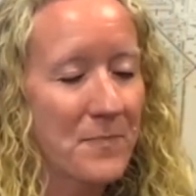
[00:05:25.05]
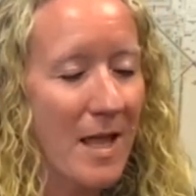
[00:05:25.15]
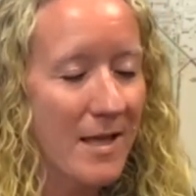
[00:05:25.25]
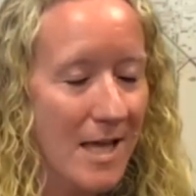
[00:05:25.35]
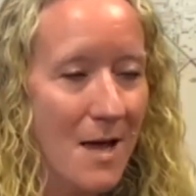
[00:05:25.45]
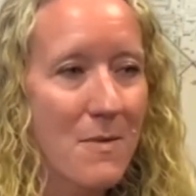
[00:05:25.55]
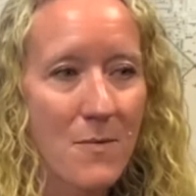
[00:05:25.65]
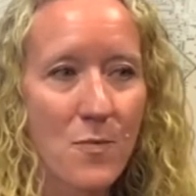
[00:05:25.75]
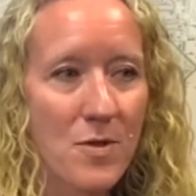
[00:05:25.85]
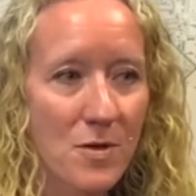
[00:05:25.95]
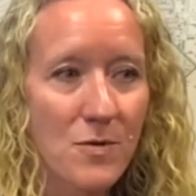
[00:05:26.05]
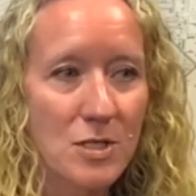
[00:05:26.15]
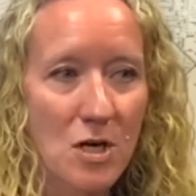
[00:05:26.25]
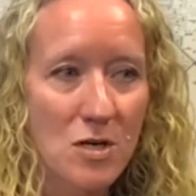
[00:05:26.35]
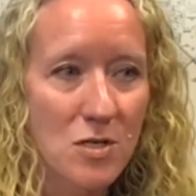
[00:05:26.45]
and come up with a
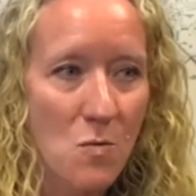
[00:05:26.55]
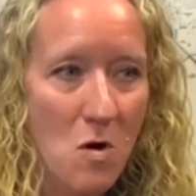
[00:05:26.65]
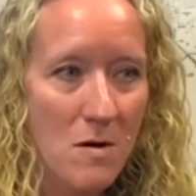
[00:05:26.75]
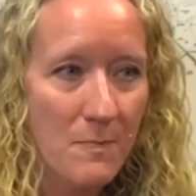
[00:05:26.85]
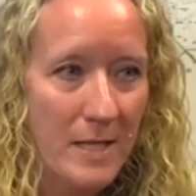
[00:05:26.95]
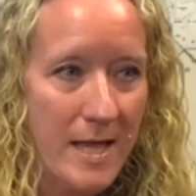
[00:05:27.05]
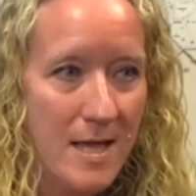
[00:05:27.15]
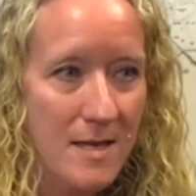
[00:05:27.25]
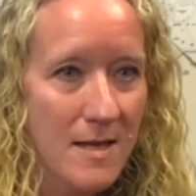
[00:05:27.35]
return to work plan